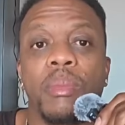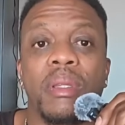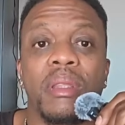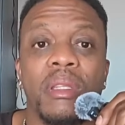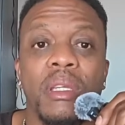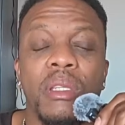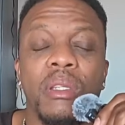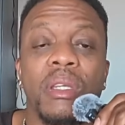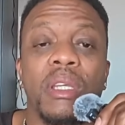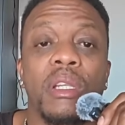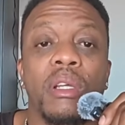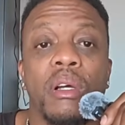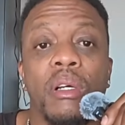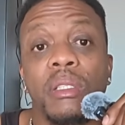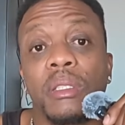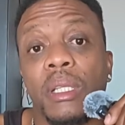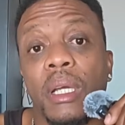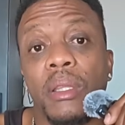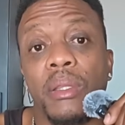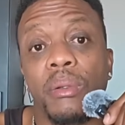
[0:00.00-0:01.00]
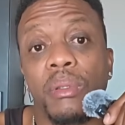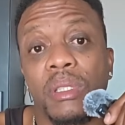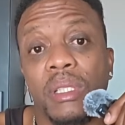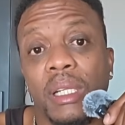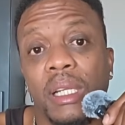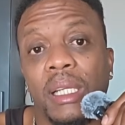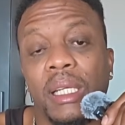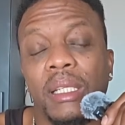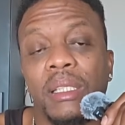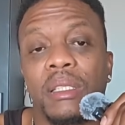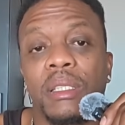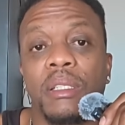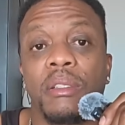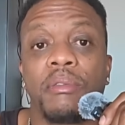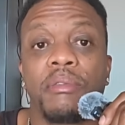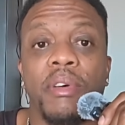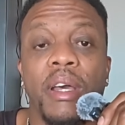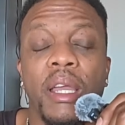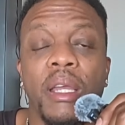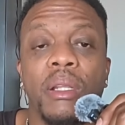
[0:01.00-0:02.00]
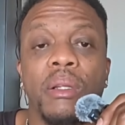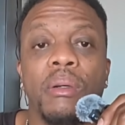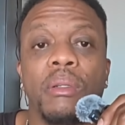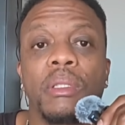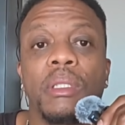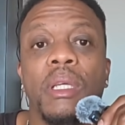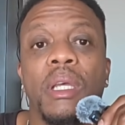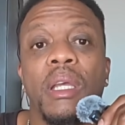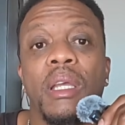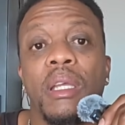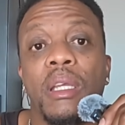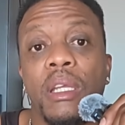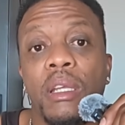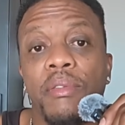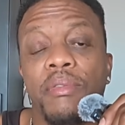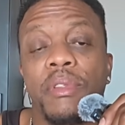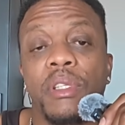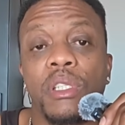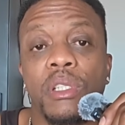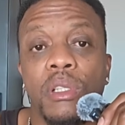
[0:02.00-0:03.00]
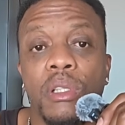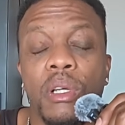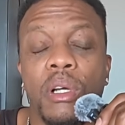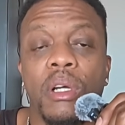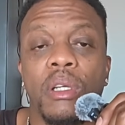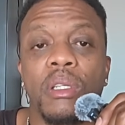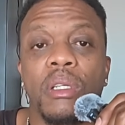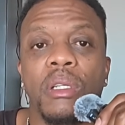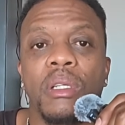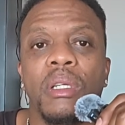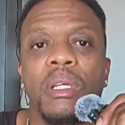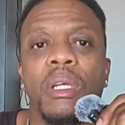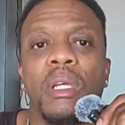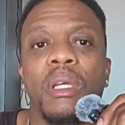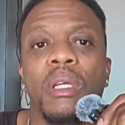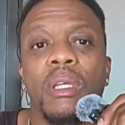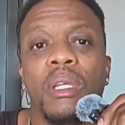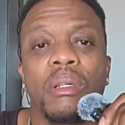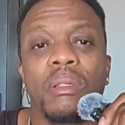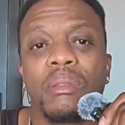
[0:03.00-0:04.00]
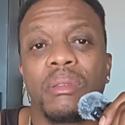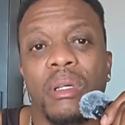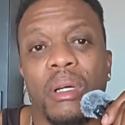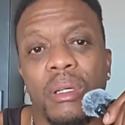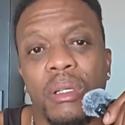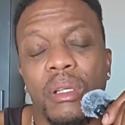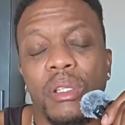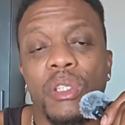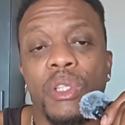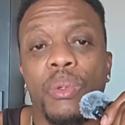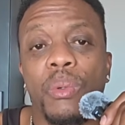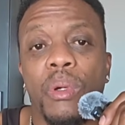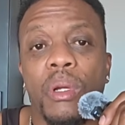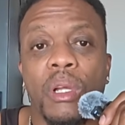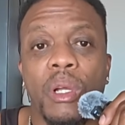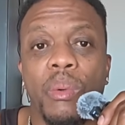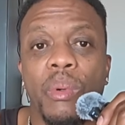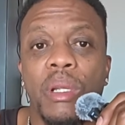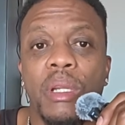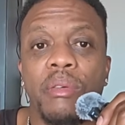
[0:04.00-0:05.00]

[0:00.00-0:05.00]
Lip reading: him, and then you can contact those clients and find out if this lawyer, how does he work or